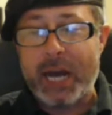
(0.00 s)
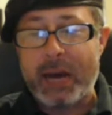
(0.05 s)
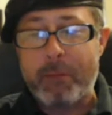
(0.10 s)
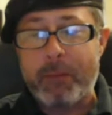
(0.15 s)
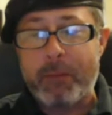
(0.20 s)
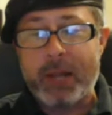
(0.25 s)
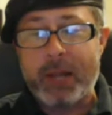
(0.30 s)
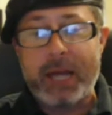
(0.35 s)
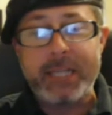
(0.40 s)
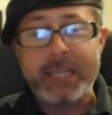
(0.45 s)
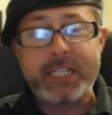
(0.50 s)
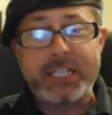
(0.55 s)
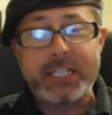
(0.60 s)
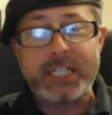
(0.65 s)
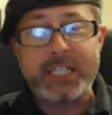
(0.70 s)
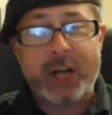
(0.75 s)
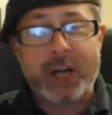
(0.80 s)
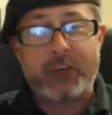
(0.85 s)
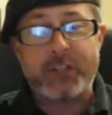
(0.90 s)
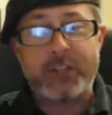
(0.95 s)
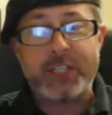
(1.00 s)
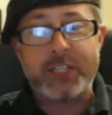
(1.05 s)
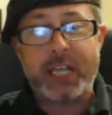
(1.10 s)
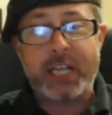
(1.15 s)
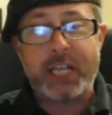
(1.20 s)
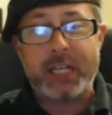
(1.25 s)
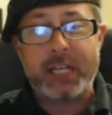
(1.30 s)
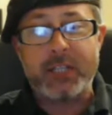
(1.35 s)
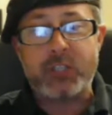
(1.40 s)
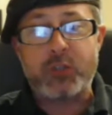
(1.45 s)
Bloodsuckers,
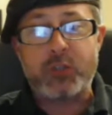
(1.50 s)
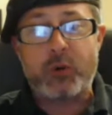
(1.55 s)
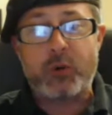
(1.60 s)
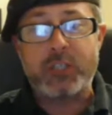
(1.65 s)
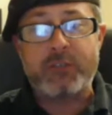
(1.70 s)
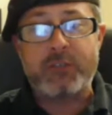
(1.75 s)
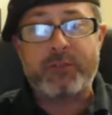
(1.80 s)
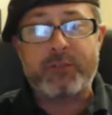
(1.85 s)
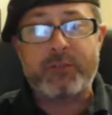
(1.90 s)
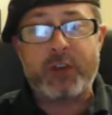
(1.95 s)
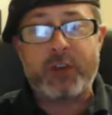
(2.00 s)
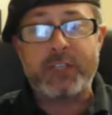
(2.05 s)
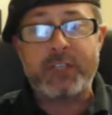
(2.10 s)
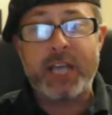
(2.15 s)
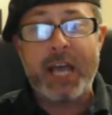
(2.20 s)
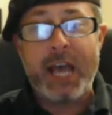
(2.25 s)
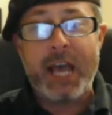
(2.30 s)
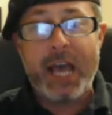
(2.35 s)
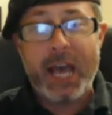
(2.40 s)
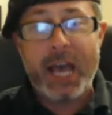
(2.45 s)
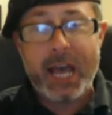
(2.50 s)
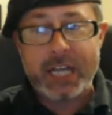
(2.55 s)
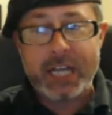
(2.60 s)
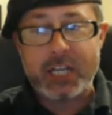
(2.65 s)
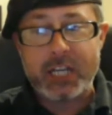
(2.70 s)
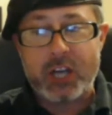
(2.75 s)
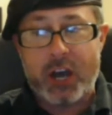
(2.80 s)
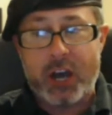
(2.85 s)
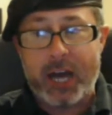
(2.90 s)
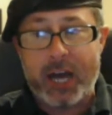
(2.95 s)
in Swords of Coast
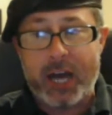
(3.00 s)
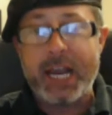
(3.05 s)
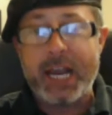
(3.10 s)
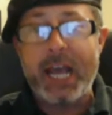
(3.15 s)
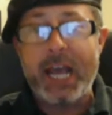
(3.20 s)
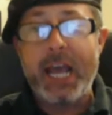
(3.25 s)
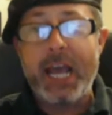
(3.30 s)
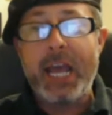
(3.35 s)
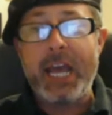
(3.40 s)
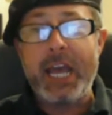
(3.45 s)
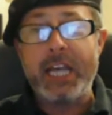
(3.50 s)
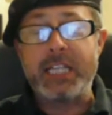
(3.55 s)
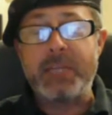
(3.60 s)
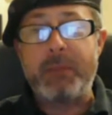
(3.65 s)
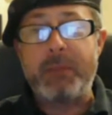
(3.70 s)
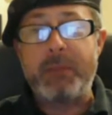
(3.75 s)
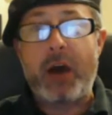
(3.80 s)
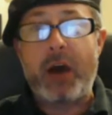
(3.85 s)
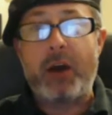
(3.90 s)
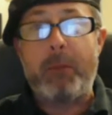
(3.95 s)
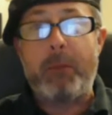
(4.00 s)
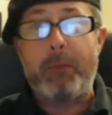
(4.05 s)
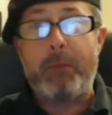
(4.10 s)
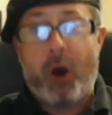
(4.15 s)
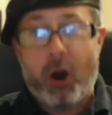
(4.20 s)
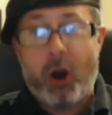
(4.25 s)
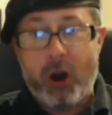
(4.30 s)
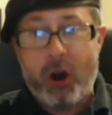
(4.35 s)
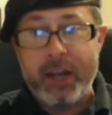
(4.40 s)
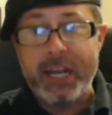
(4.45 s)
Hecaton, is about a
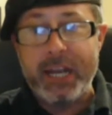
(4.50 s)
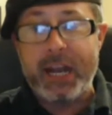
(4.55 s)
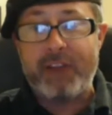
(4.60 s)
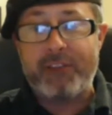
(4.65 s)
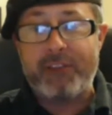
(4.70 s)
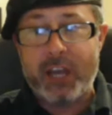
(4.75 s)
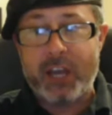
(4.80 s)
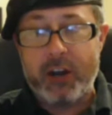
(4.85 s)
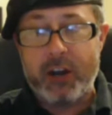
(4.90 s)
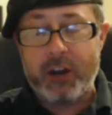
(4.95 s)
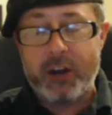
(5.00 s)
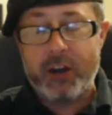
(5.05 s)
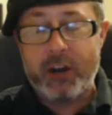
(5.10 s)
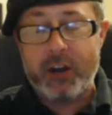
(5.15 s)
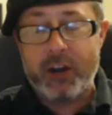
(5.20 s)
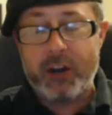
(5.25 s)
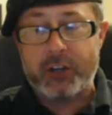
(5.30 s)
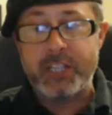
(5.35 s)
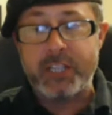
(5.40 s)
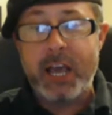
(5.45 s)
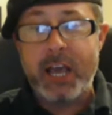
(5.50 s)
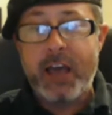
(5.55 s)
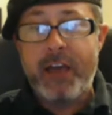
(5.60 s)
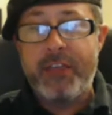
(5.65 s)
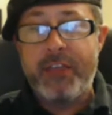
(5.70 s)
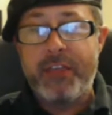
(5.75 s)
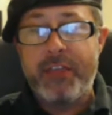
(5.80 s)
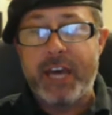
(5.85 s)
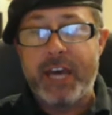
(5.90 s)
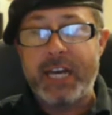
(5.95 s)
party of characters
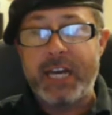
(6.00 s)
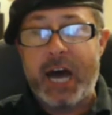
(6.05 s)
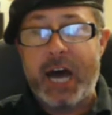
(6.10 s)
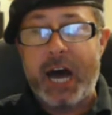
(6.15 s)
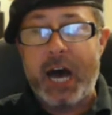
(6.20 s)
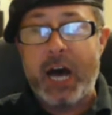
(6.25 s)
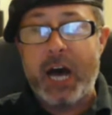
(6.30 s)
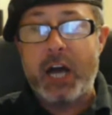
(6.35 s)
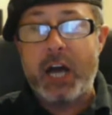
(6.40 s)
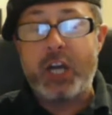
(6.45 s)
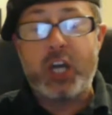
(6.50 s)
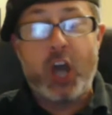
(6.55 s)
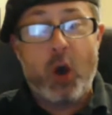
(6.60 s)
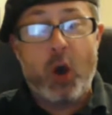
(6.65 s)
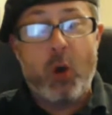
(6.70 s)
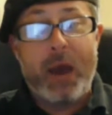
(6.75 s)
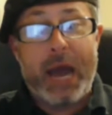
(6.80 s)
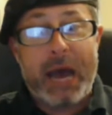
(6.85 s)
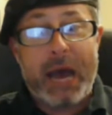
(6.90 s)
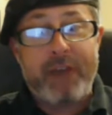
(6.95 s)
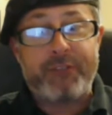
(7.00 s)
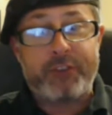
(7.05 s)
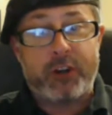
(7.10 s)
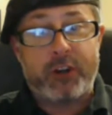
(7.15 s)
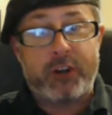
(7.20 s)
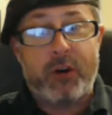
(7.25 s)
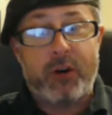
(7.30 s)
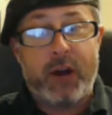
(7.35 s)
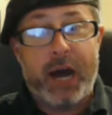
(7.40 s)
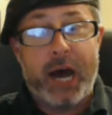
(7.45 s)
that go
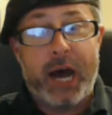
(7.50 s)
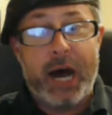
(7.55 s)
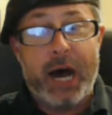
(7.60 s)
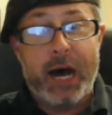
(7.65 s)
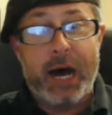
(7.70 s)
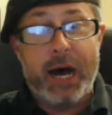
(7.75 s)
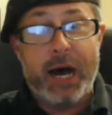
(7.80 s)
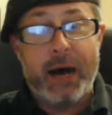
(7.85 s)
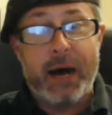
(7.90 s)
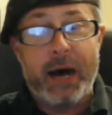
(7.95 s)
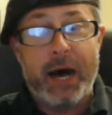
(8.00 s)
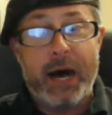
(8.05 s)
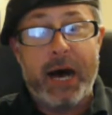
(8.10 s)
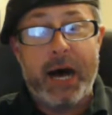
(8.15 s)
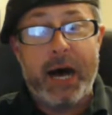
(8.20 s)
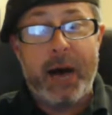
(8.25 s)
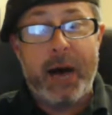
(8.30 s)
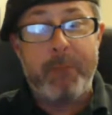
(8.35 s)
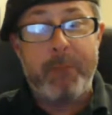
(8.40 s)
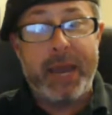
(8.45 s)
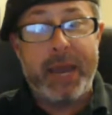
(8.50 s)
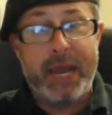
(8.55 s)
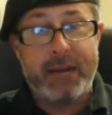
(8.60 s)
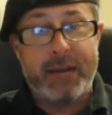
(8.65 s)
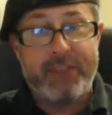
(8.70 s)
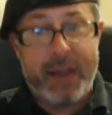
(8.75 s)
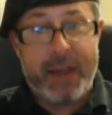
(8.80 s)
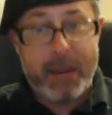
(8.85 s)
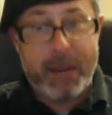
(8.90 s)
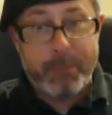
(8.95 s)
after a band
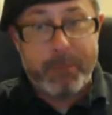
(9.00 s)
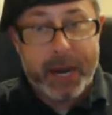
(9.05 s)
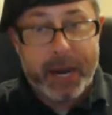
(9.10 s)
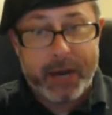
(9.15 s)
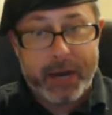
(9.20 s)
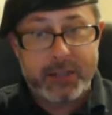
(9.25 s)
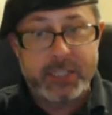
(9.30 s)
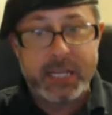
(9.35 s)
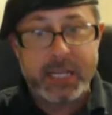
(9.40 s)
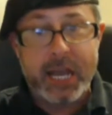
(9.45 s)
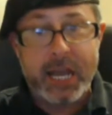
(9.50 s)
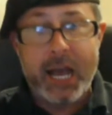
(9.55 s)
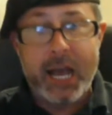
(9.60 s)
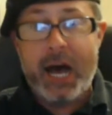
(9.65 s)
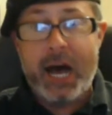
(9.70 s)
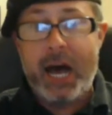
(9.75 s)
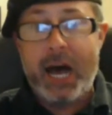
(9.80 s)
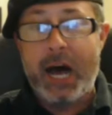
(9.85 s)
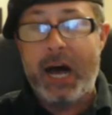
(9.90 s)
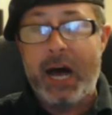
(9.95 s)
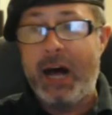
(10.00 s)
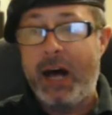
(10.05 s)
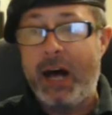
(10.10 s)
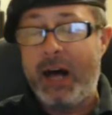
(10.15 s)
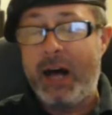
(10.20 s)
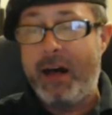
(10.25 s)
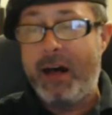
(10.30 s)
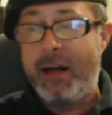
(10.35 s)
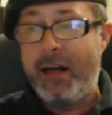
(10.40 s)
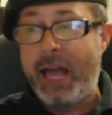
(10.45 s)
of vampires.
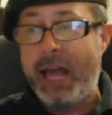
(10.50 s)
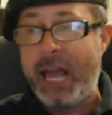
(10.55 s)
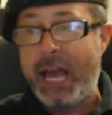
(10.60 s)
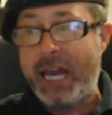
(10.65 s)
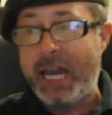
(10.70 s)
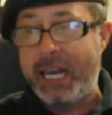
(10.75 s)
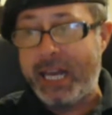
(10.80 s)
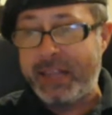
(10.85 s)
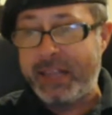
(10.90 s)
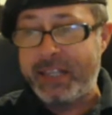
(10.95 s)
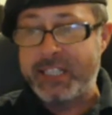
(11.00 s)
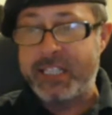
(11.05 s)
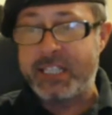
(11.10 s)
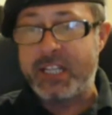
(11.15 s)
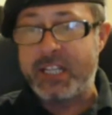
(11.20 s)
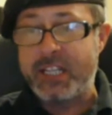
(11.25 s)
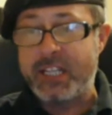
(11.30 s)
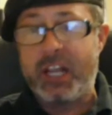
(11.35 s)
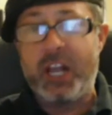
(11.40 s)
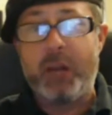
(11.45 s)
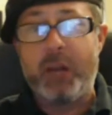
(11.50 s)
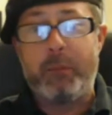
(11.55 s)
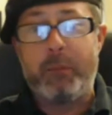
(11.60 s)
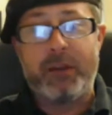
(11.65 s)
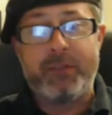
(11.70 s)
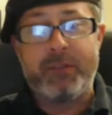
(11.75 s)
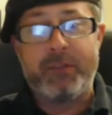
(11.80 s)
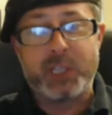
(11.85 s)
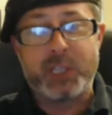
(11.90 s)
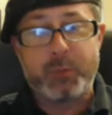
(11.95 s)
And this is a little
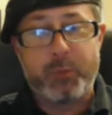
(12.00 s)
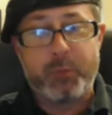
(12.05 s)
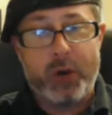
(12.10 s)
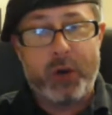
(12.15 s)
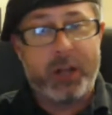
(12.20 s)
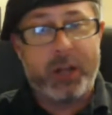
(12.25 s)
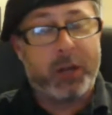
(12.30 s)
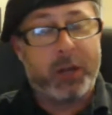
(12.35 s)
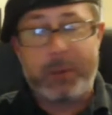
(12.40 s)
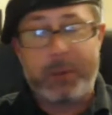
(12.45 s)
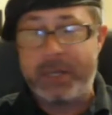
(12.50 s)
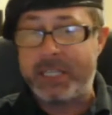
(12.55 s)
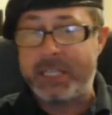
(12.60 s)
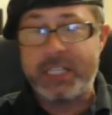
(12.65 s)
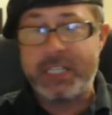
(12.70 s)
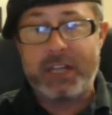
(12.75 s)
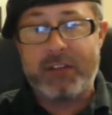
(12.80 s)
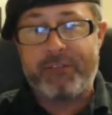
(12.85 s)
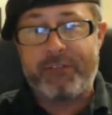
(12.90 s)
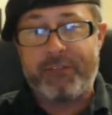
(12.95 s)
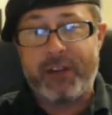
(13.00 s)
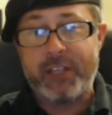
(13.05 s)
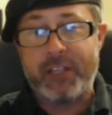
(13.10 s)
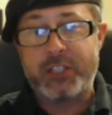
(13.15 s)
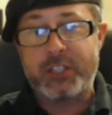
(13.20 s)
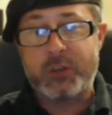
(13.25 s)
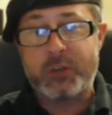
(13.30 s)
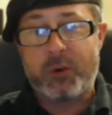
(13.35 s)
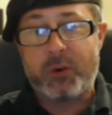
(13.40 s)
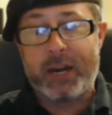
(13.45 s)
bit of a spoiler, but it's still a fun
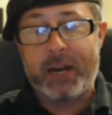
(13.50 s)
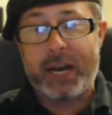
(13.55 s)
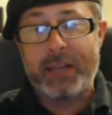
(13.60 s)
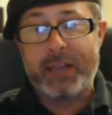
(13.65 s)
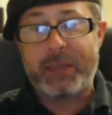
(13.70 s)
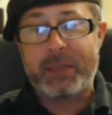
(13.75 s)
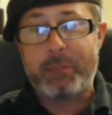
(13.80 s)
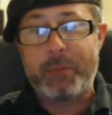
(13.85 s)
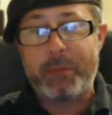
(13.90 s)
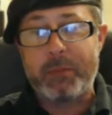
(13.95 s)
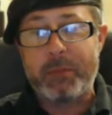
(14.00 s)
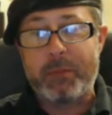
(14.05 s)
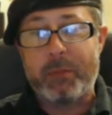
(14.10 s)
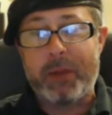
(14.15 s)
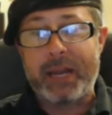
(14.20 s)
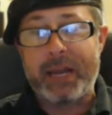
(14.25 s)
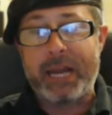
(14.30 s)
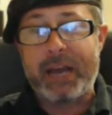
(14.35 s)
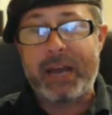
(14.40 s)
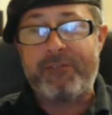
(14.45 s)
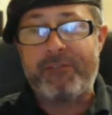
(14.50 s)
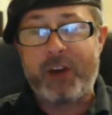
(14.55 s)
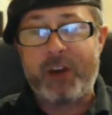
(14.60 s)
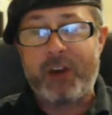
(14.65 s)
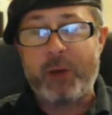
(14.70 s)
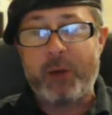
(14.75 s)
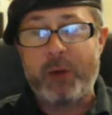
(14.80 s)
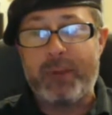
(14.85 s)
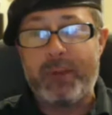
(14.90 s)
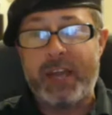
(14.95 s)
story, and I think people might have
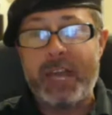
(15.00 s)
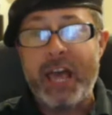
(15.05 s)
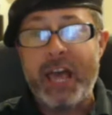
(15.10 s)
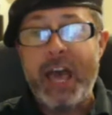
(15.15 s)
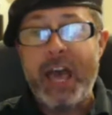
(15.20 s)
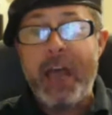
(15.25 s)
fun with it.